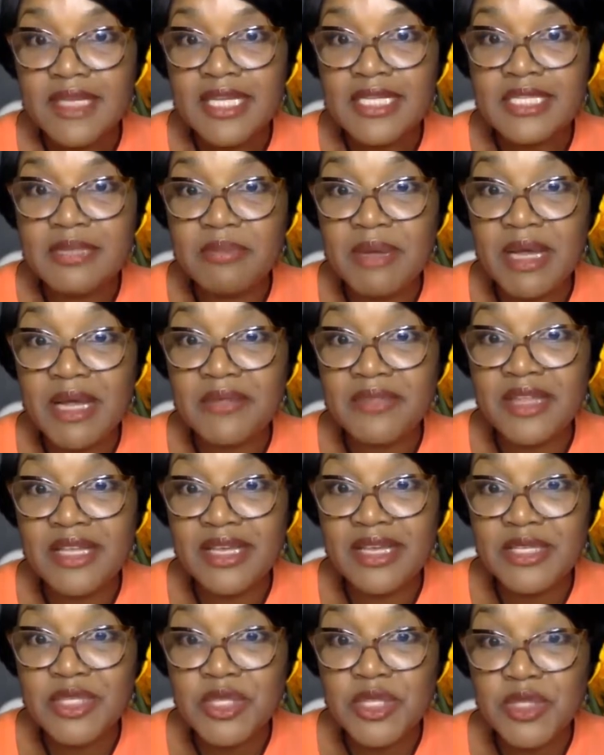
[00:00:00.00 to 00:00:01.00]
It's about the
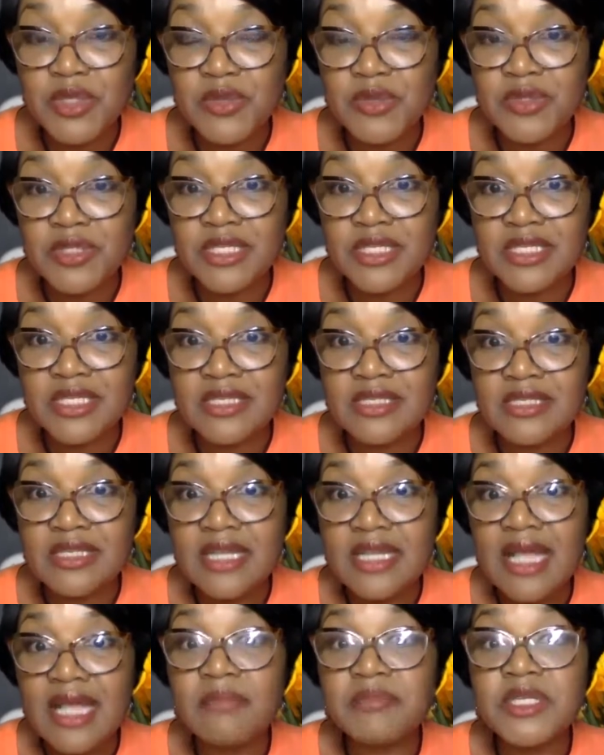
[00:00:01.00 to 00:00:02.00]
excuses.
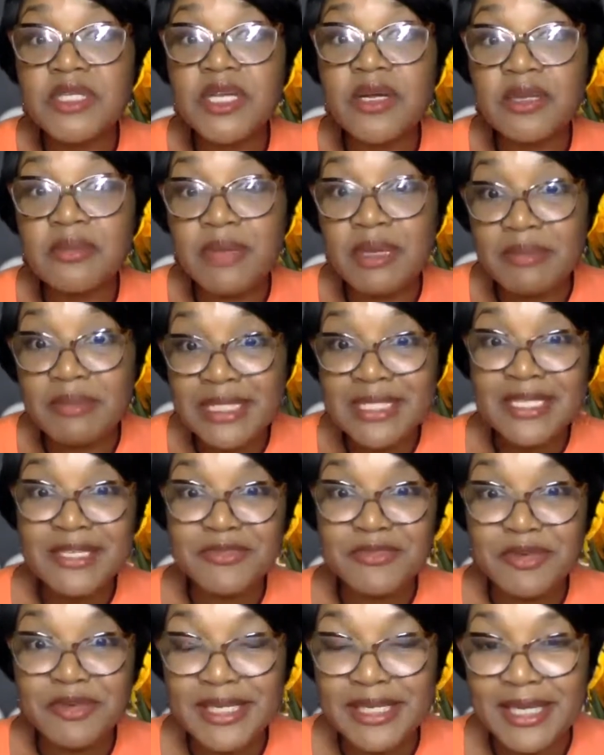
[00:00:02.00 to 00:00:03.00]
I'm talking about
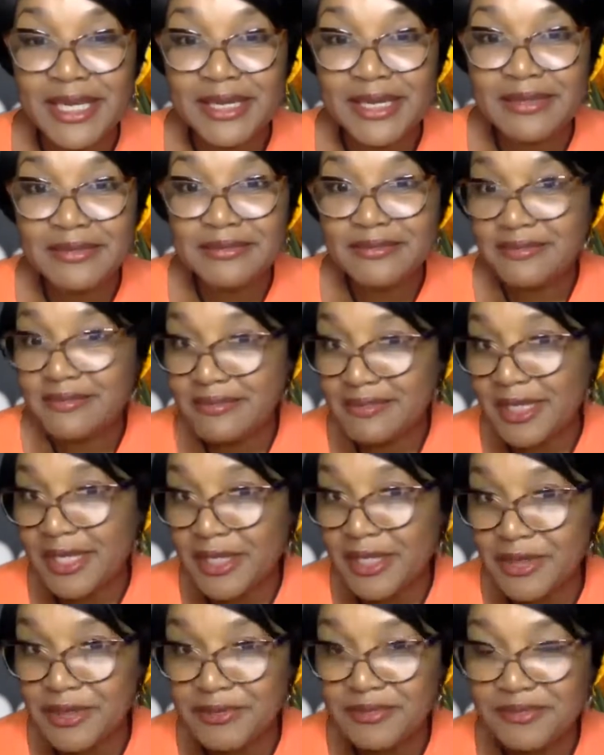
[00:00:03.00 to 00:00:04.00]
myself right now,
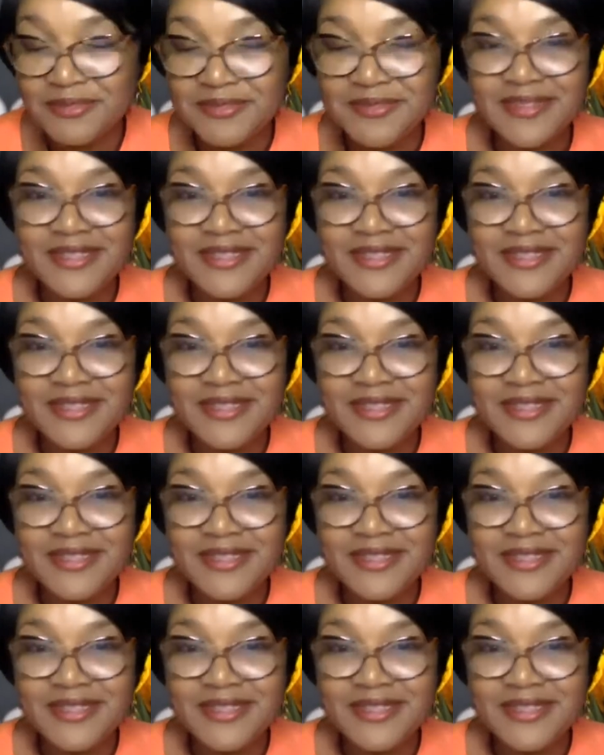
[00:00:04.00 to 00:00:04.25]
not you.